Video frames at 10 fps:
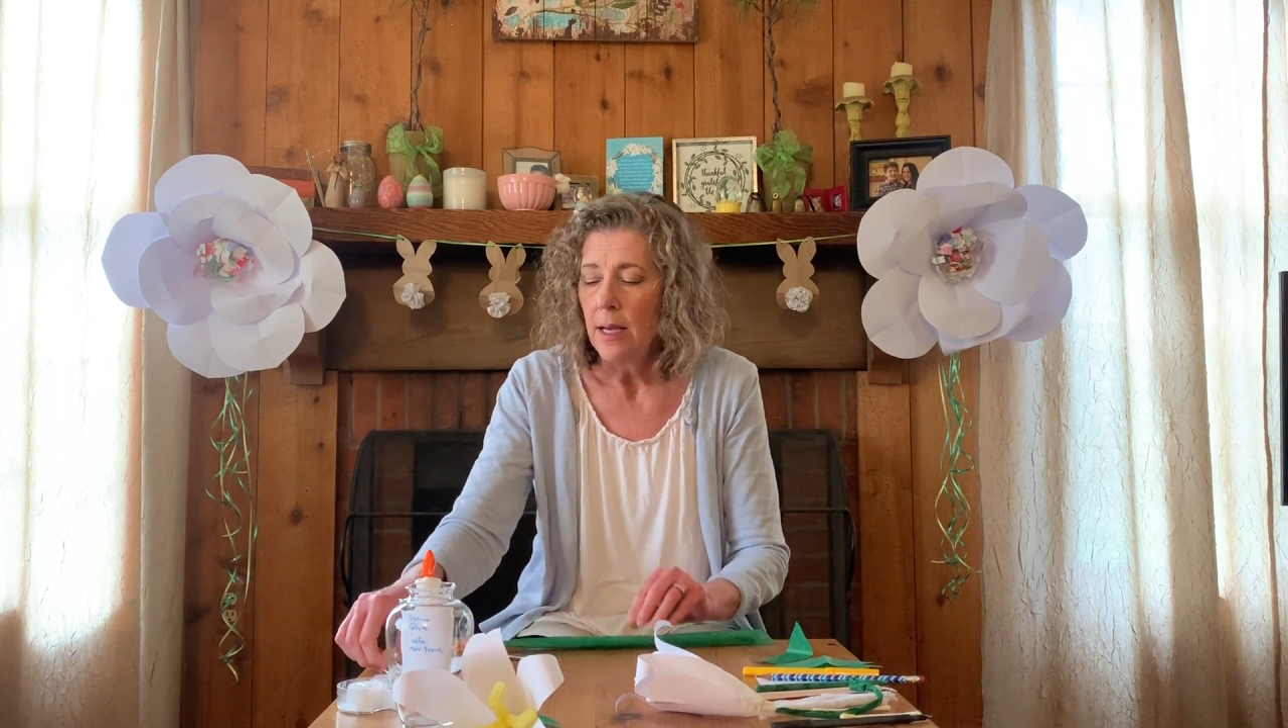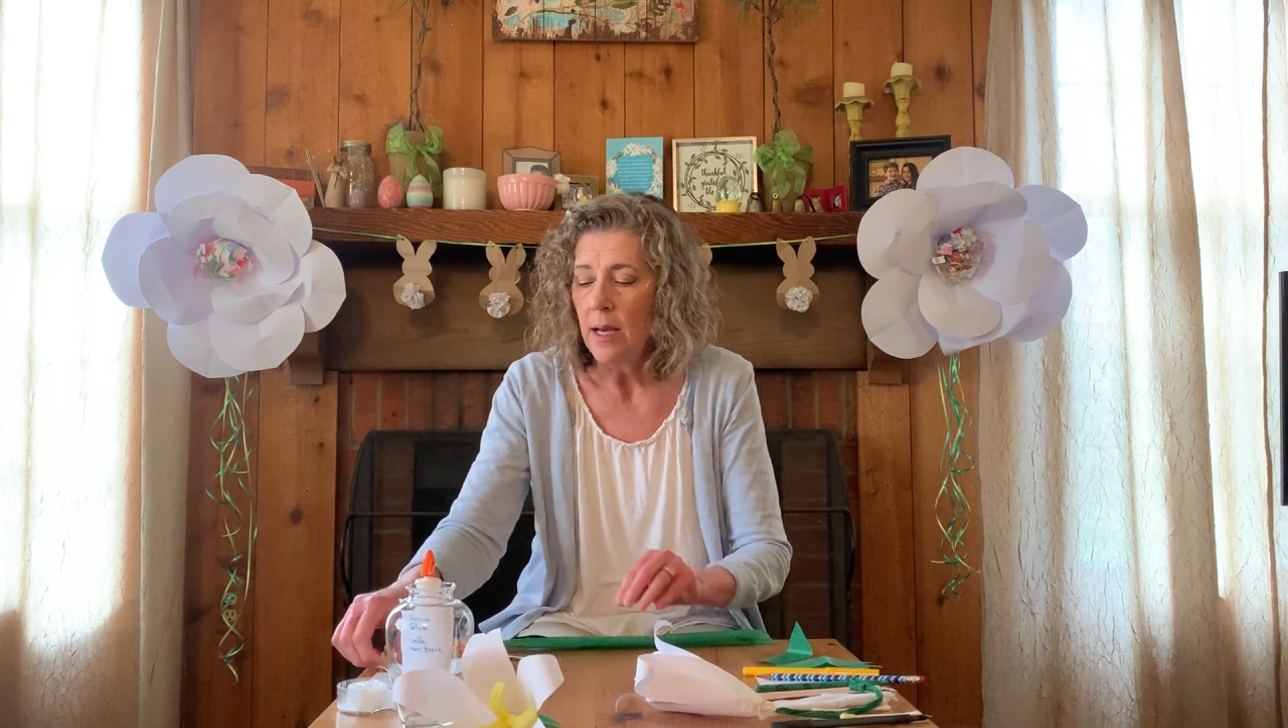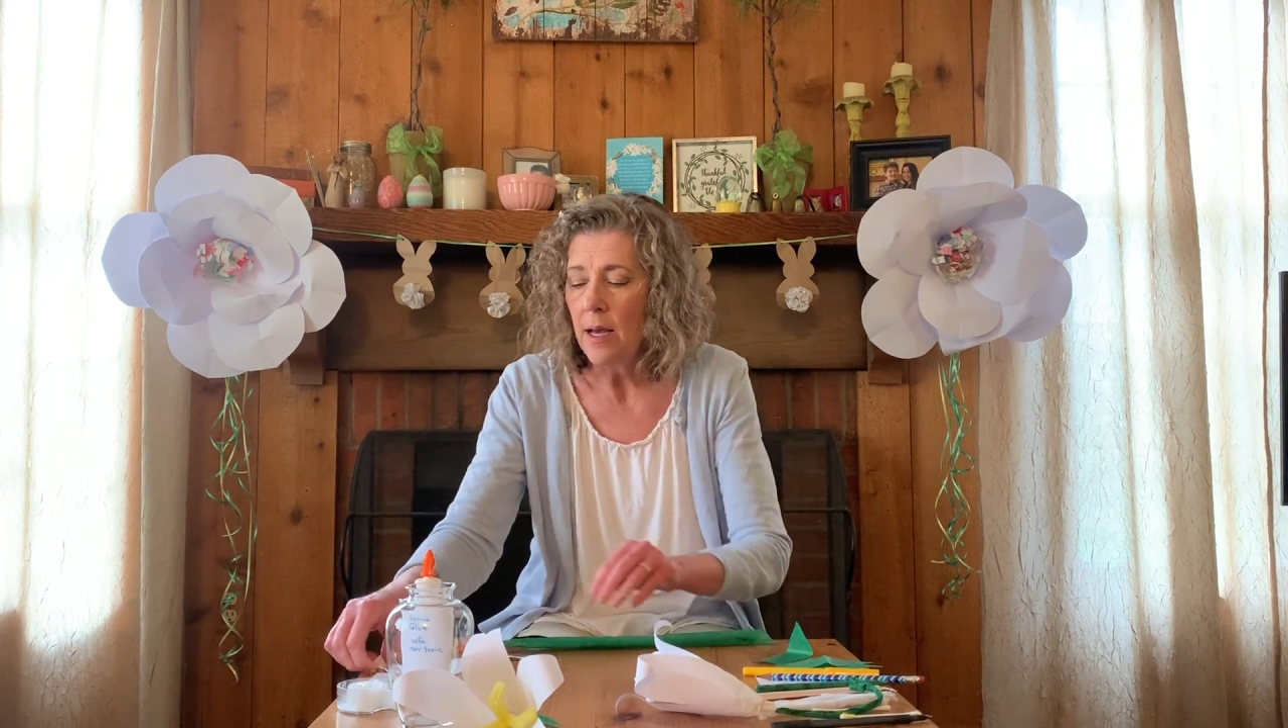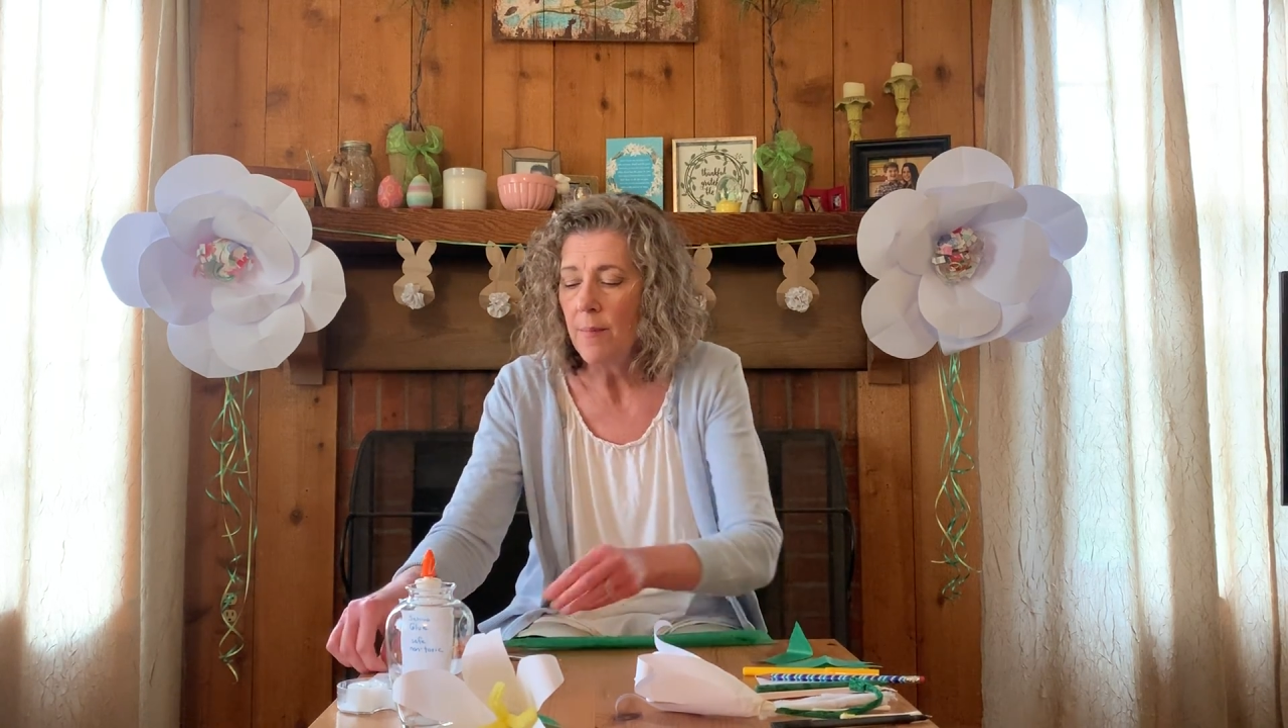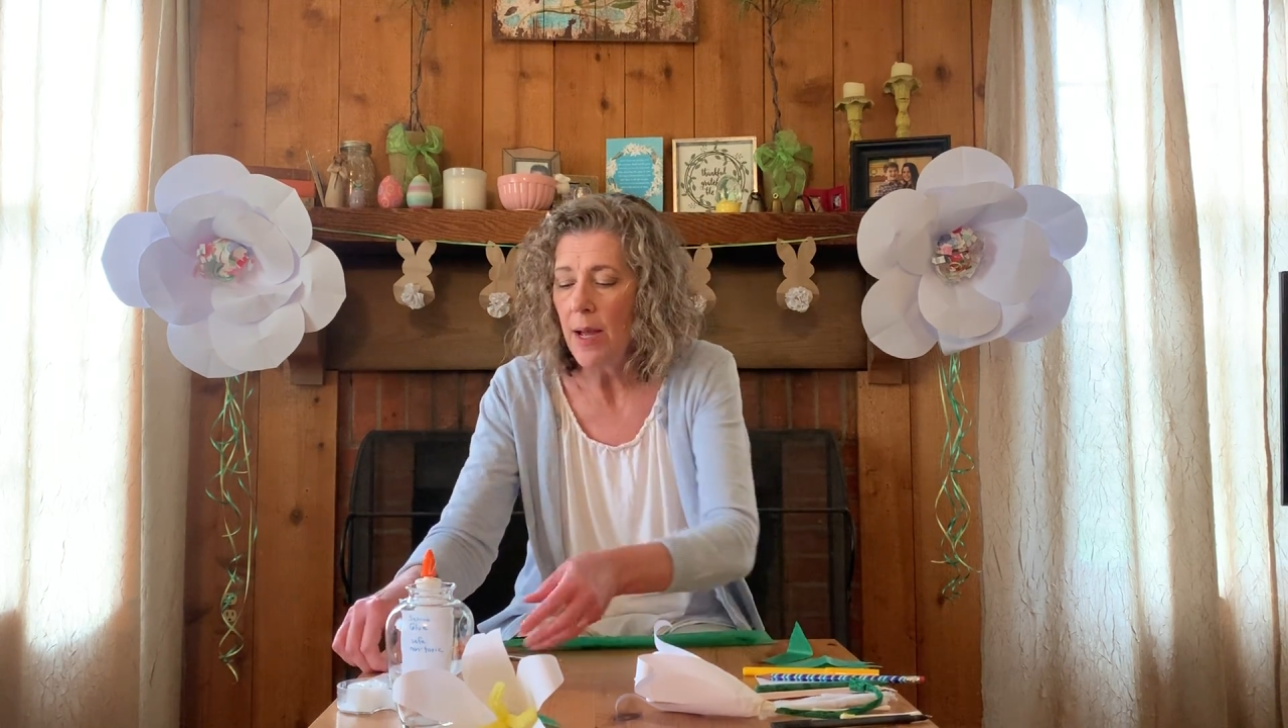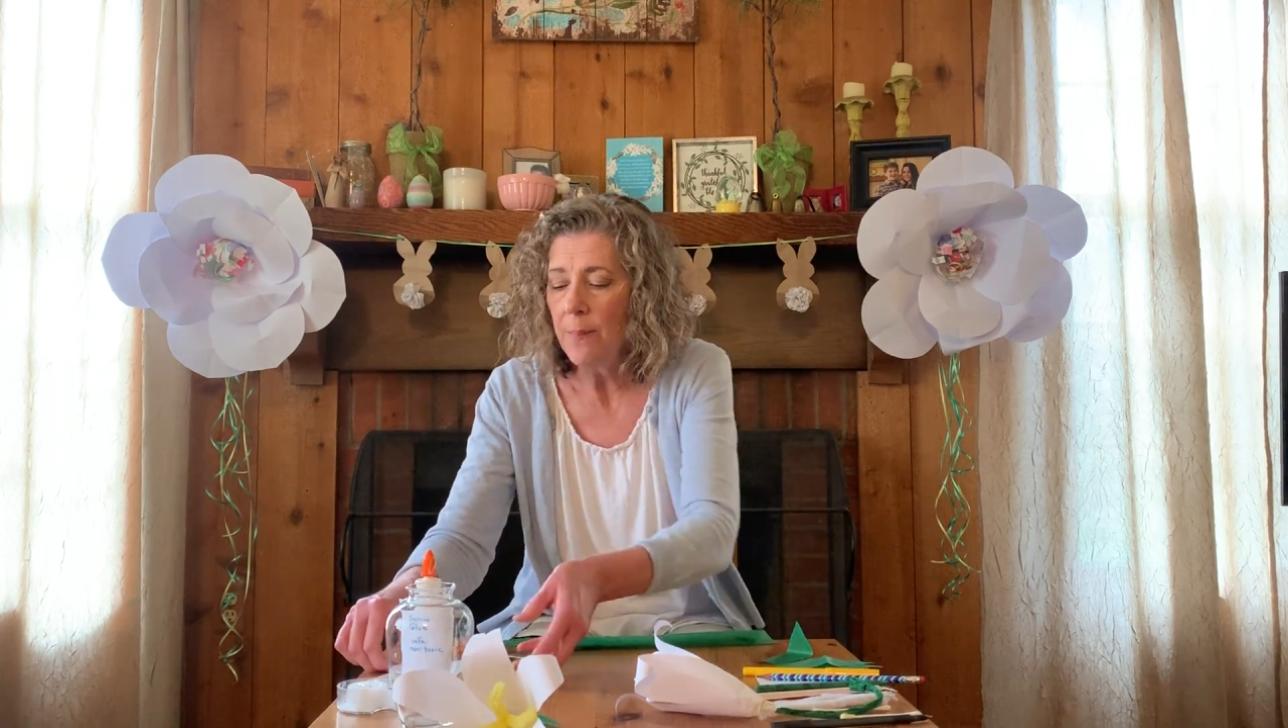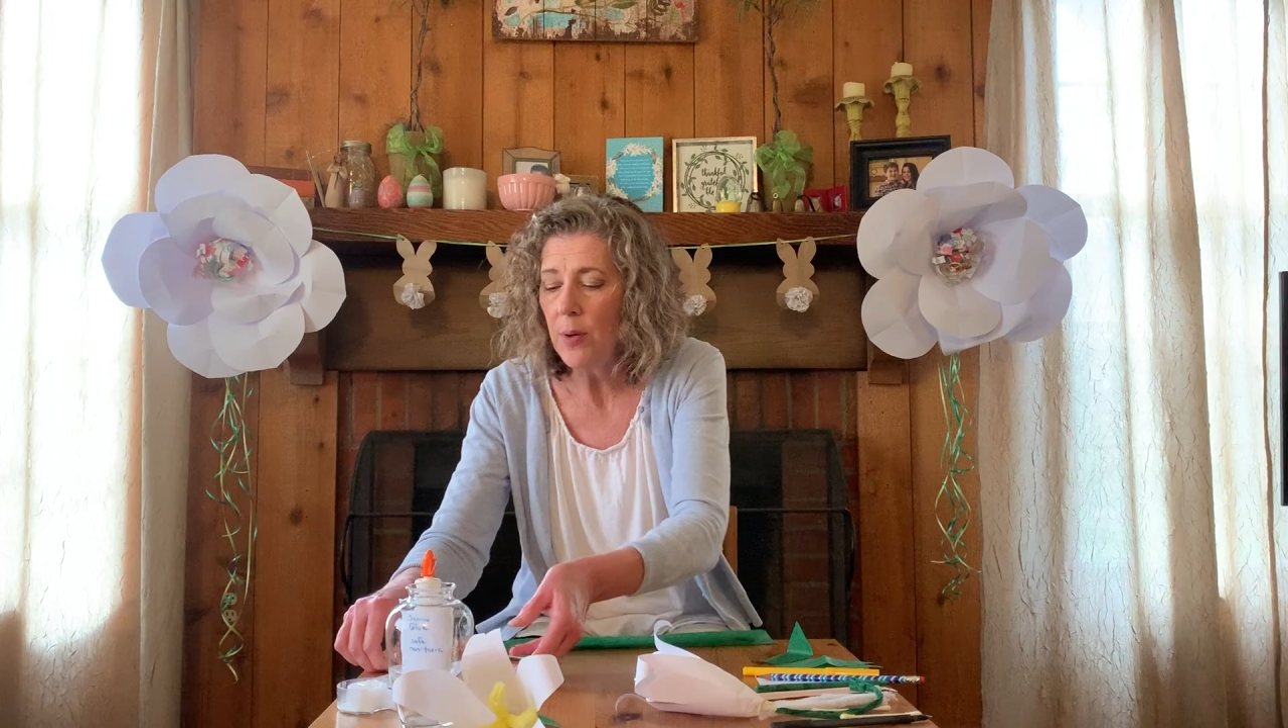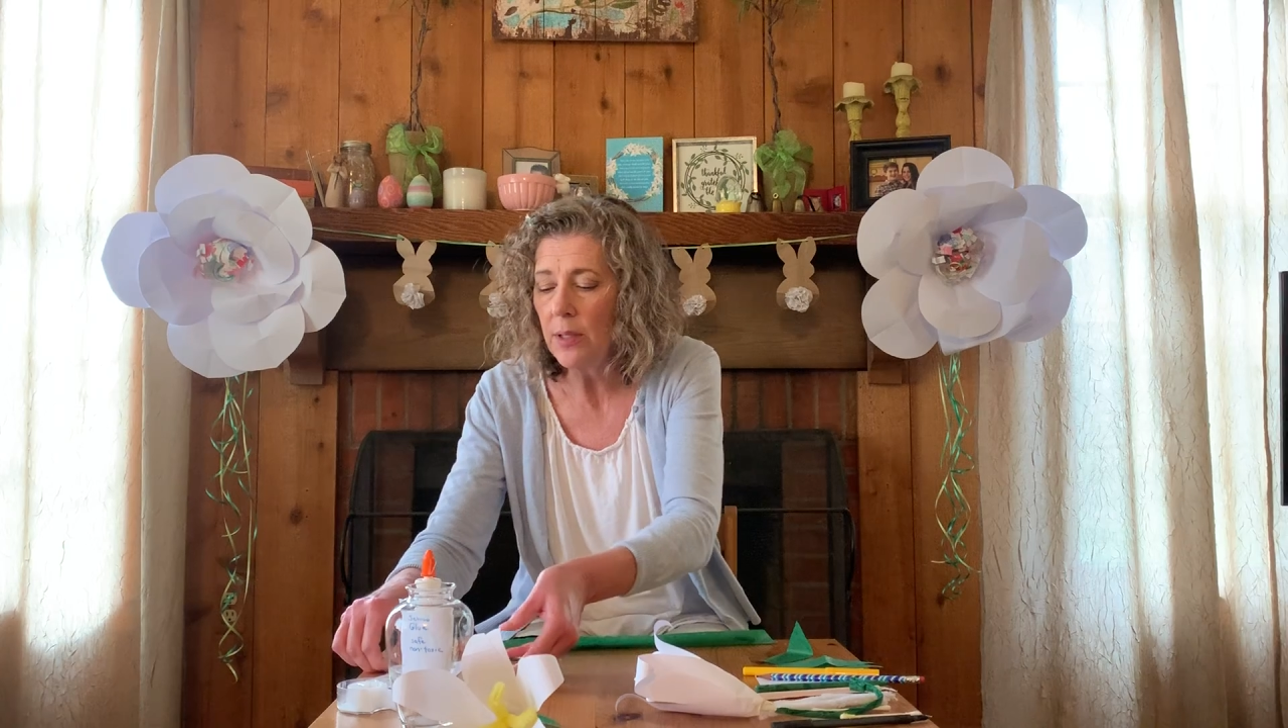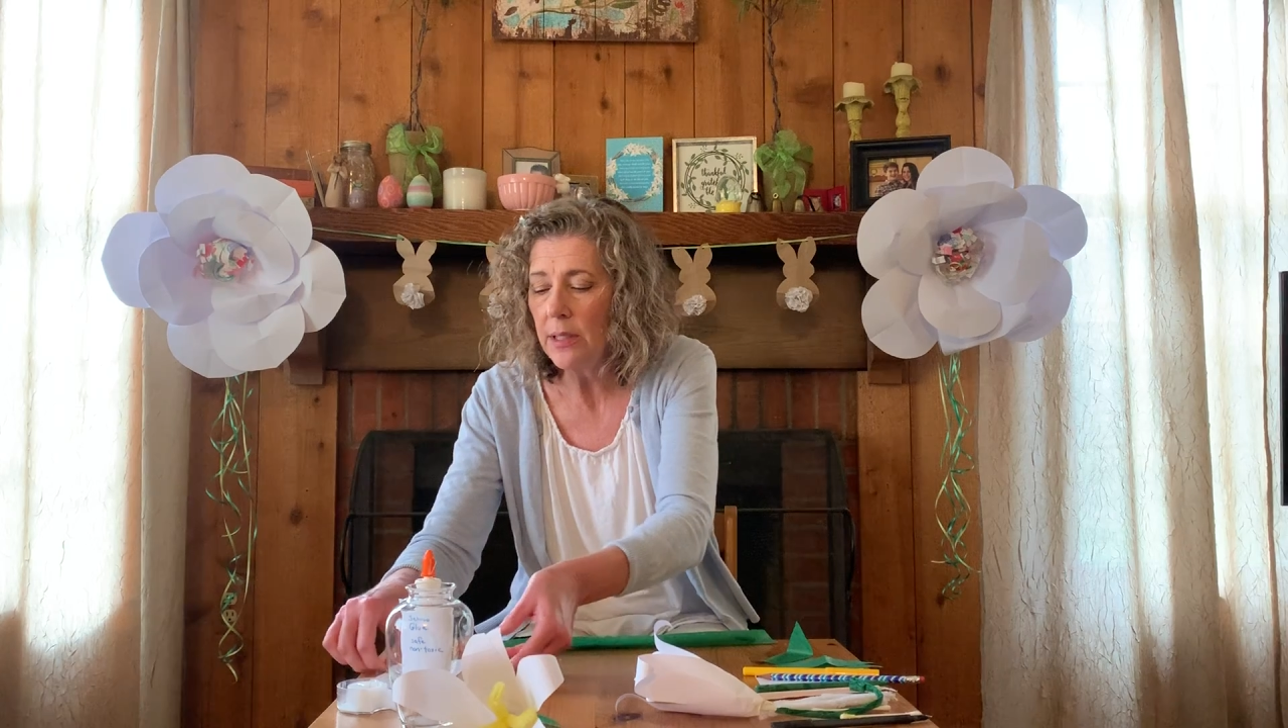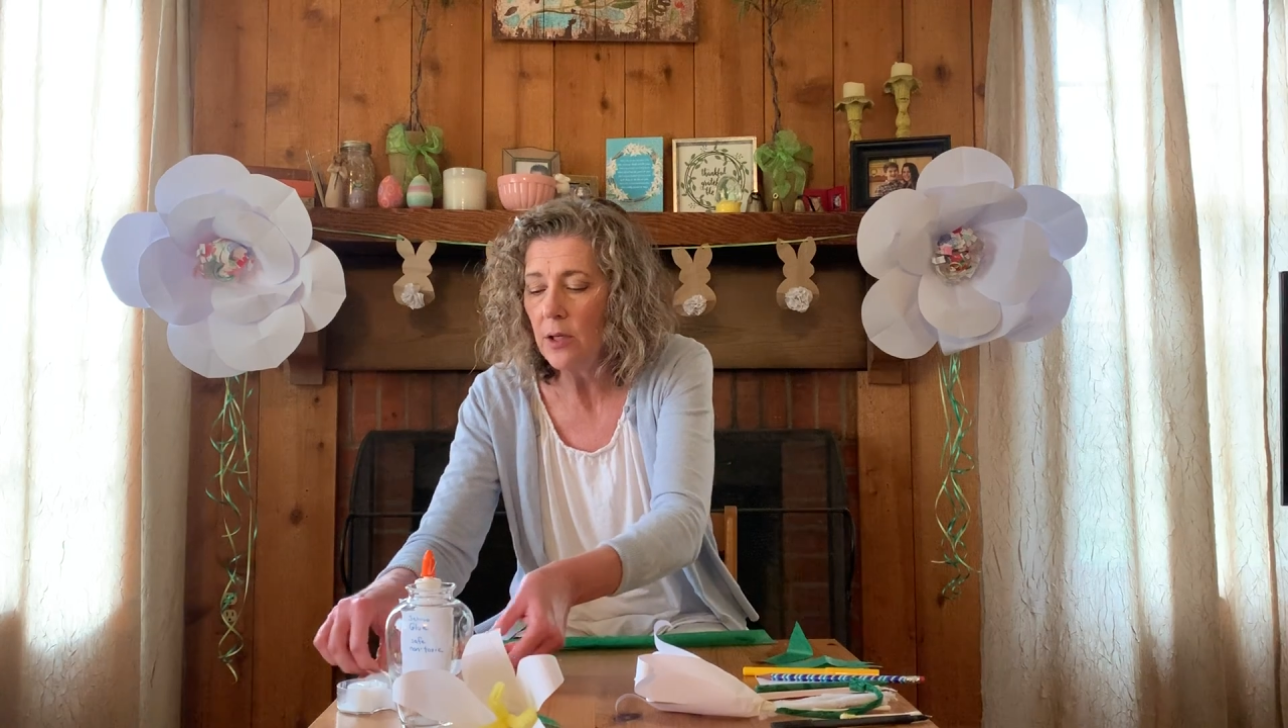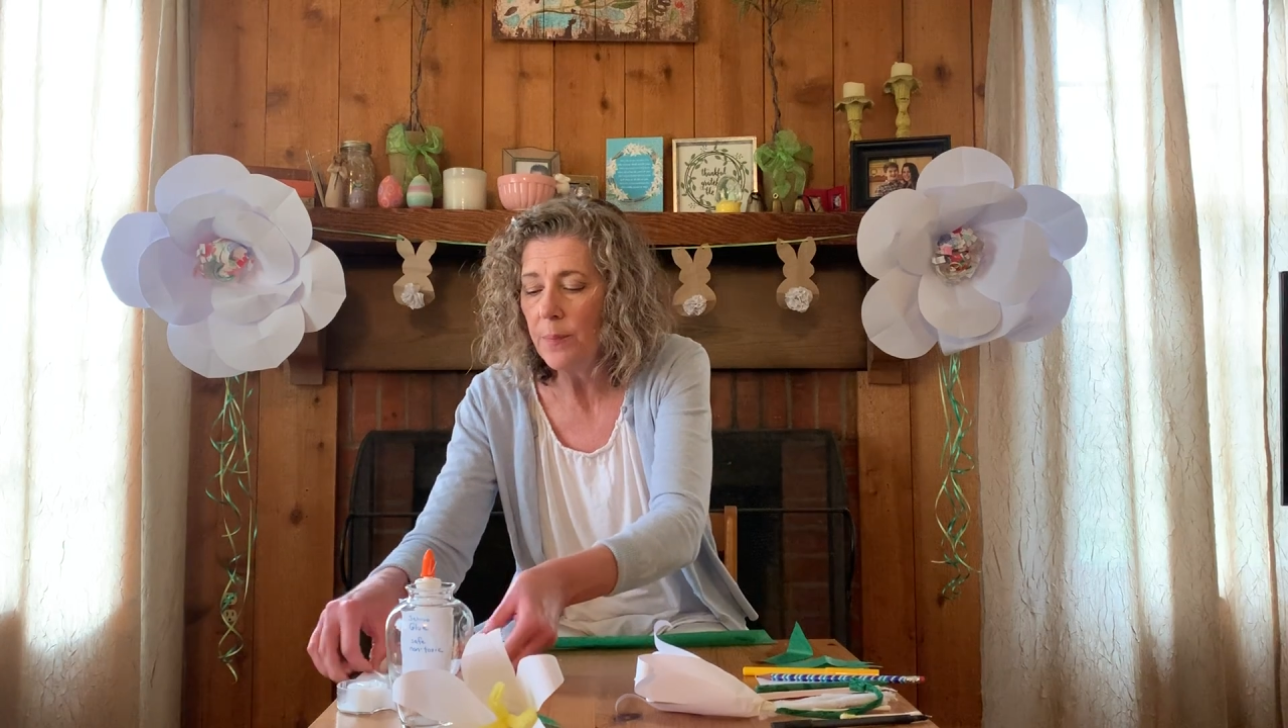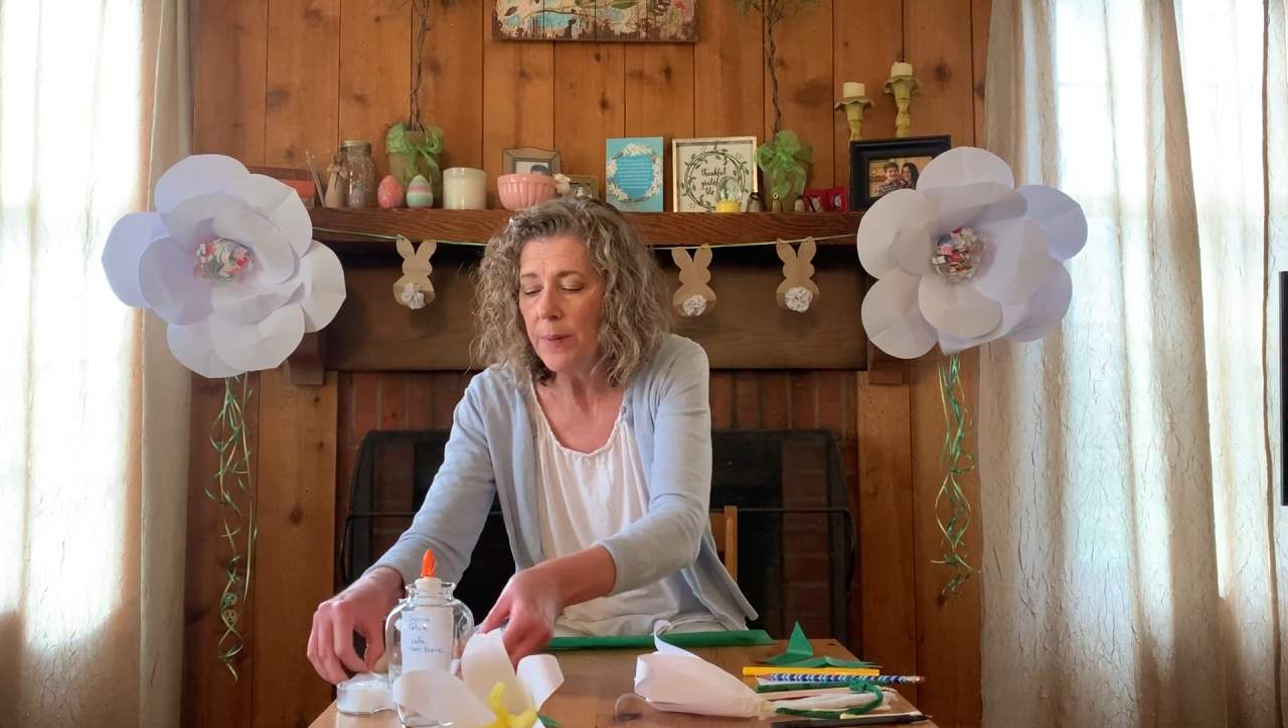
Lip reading: I put a little